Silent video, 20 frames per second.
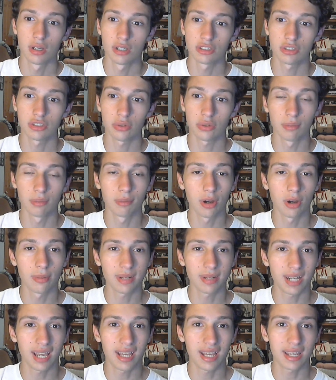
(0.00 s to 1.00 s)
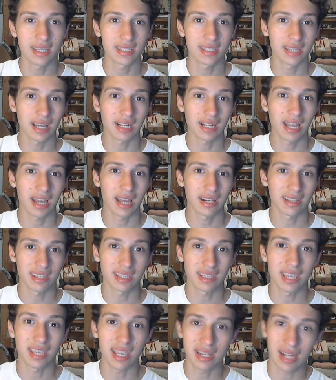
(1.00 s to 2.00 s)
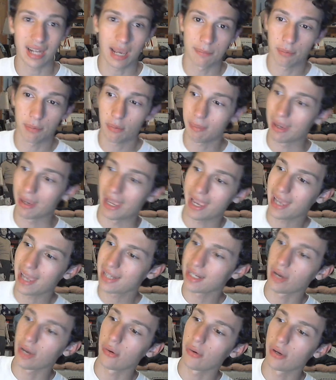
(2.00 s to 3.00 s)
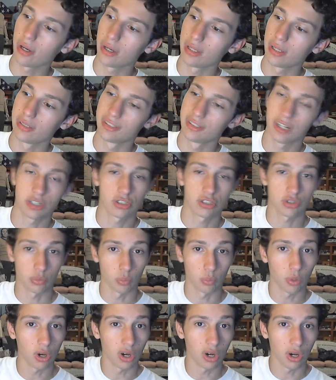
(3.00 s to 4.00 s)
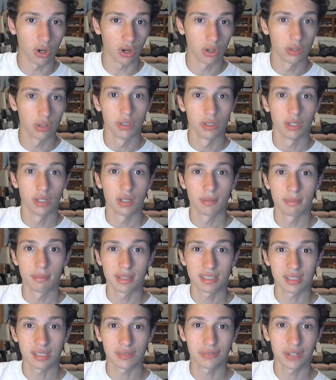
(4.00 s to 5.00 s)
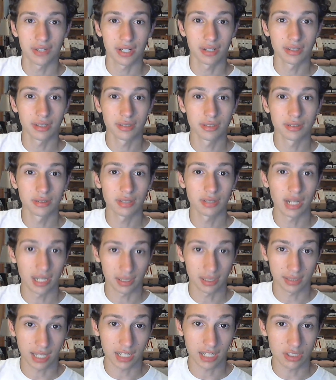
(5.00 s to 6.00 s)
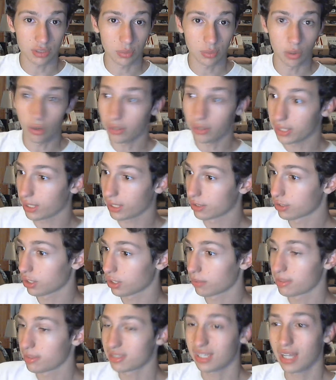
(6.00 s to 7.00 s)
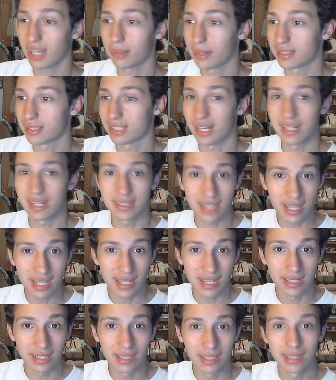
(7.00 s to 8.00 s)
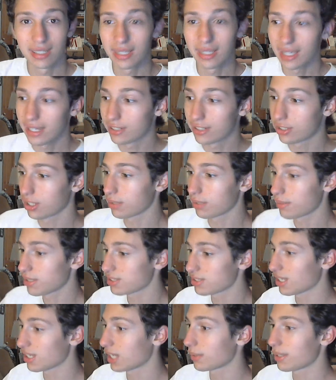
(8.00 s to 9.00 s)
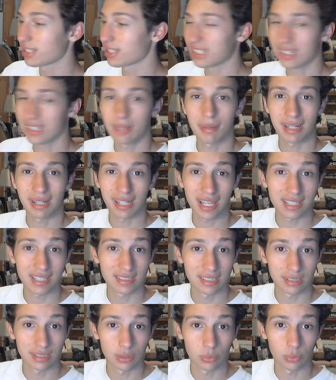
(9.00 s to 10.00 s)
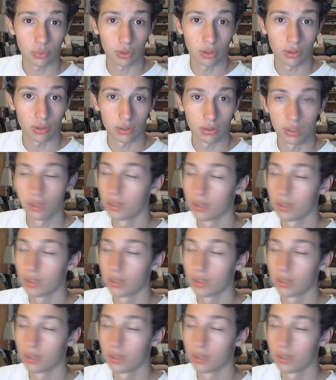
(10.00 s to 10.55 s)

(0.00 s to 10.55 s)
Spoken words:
So the moment I got out of the gate, I put my hand out and touched the wall because I figured it'll catch the wall and it'll turn me sideways, and it did. It turned me sideways and then my legs hit the wall.